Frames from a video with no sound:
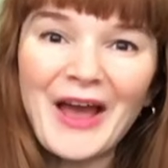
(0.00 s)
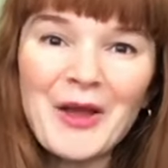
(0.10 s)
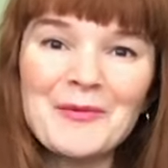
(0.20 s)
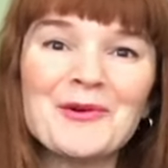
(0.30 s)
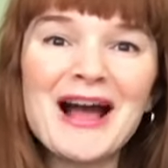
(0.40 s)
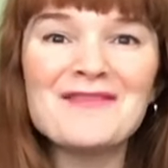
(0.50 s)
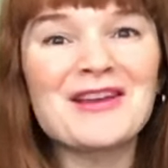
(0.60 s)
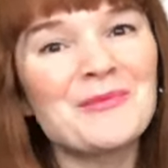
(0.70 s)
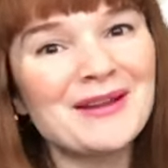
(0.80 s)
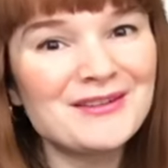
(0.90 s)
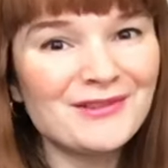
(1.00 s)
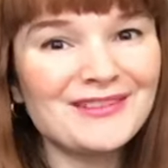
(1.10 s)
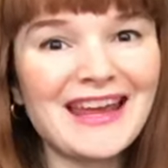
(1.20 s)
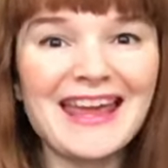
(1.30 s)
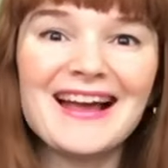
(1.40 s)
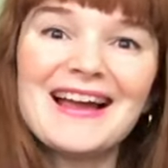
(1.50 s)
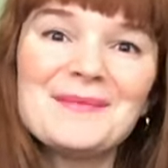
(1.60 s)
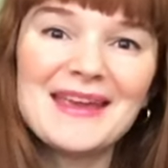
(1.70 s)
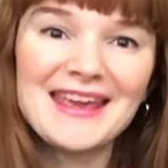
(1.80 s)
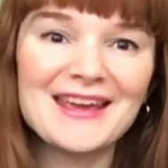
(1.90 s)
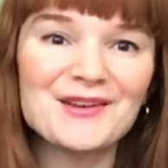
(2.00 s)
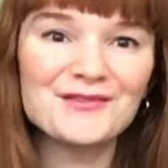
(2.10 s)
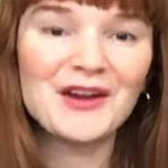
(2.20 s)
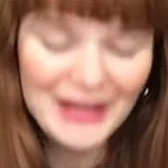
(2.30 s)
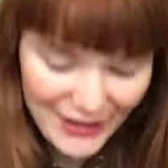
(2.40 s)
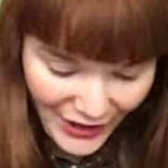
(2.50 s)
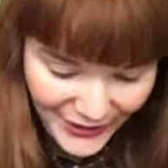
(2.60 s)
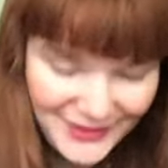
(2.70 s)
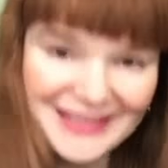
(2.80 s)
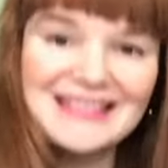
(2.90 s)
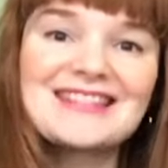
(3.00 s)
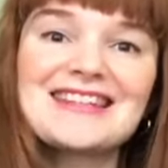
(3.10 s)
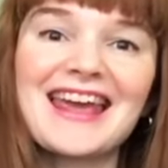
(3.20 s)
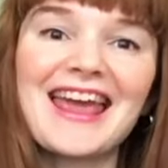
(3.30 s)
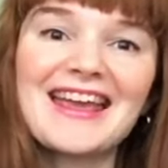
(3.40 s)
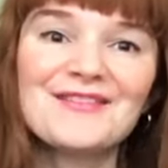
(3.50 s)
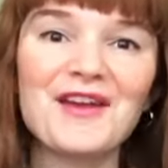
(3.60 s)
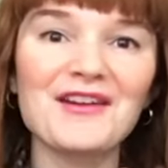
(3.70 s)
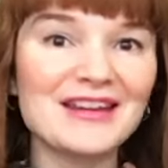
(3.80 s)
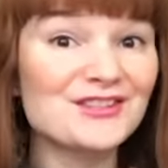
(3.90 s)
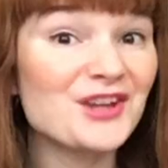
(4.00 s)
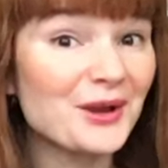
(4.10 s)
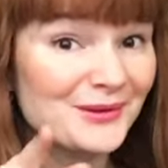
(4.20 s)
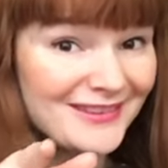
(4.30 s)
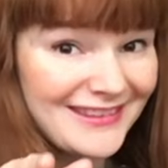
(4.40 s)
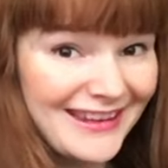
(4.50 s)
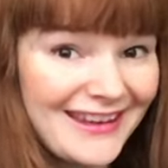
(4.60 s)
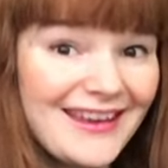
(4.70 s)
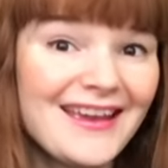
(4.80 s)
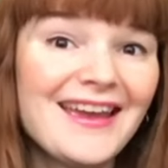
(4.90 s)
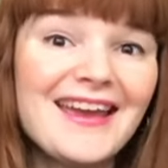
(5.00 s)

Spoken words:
I hope you're all having a wonderful day. I'm here very cozy today, very toasty.